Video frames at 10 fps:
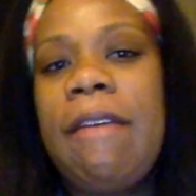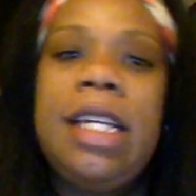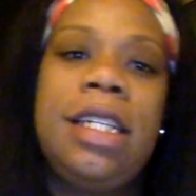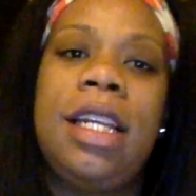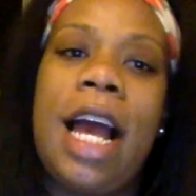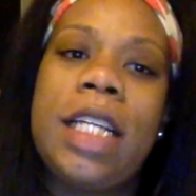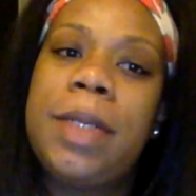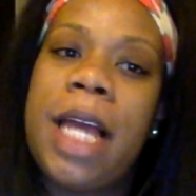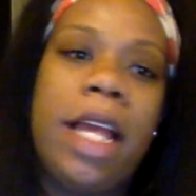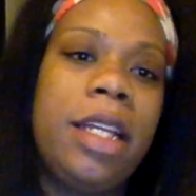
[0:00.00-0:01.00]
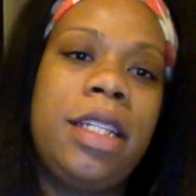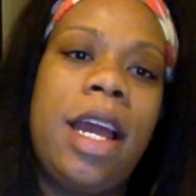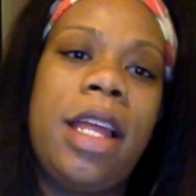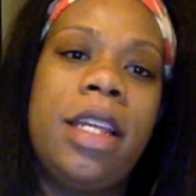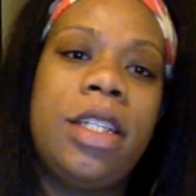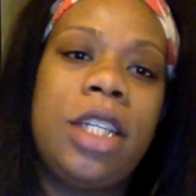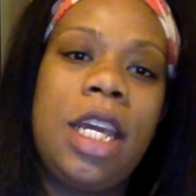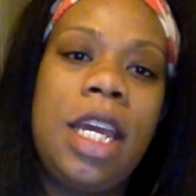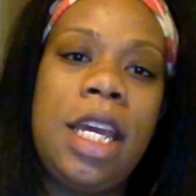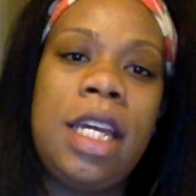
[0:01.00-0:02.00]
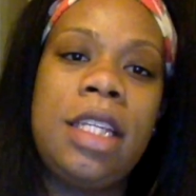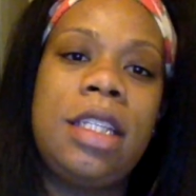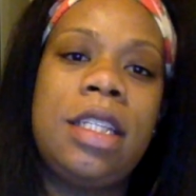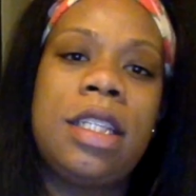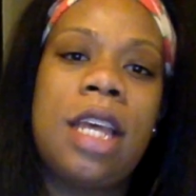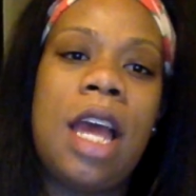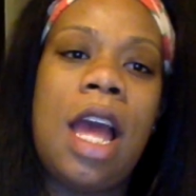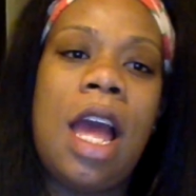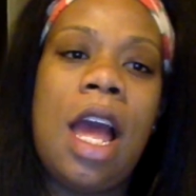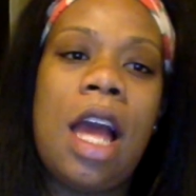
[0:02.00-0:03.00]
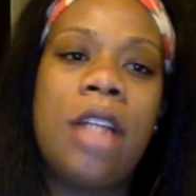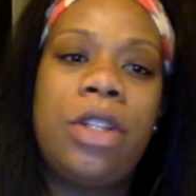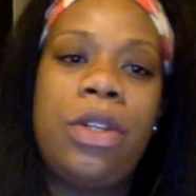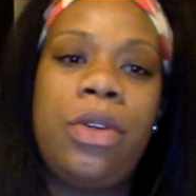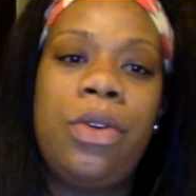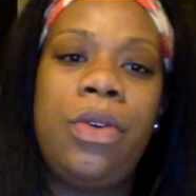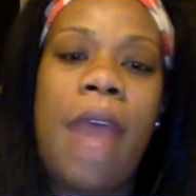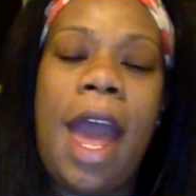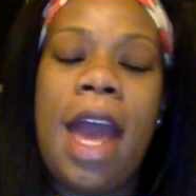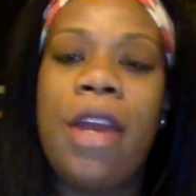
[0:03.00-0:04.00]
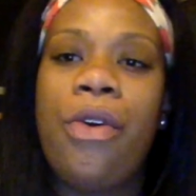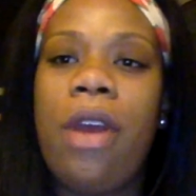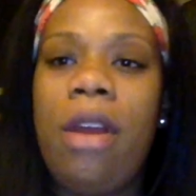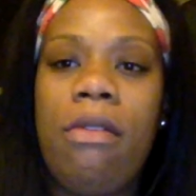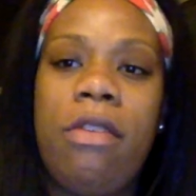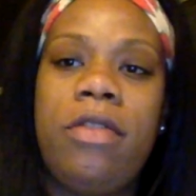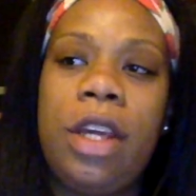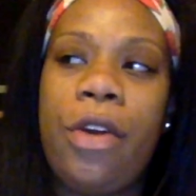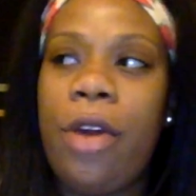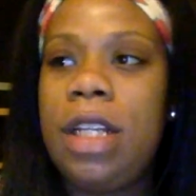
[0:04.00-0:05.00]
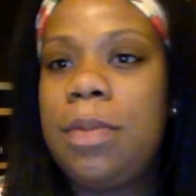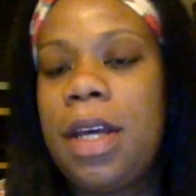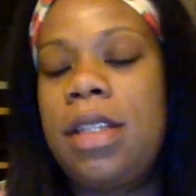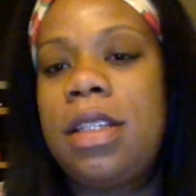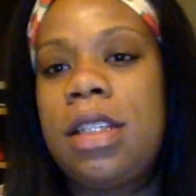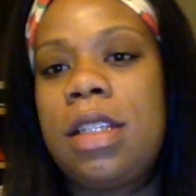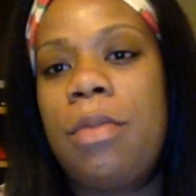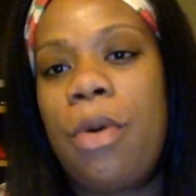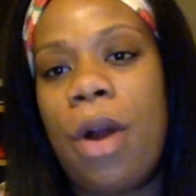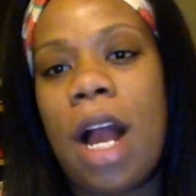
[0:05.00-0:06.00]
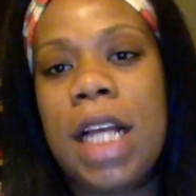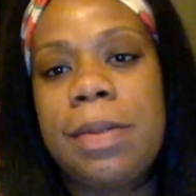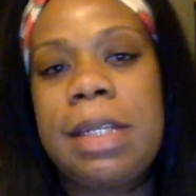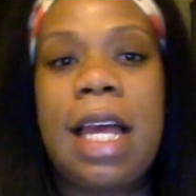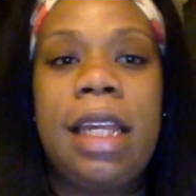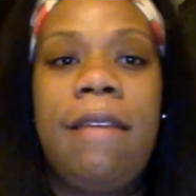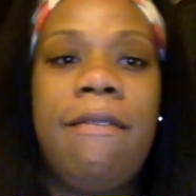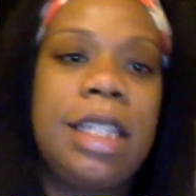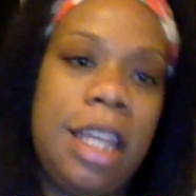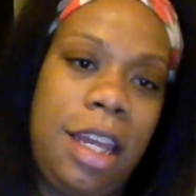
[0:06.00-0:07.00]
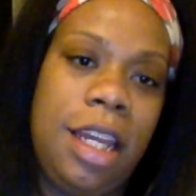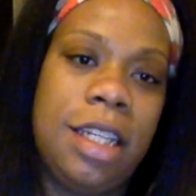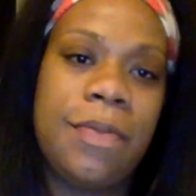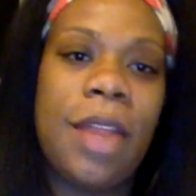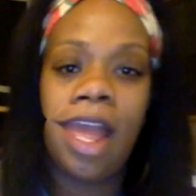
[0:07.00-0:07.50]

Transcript: Innovation and Hospitality Challenge is to add green roofs and green spaces to more hospitality facilities.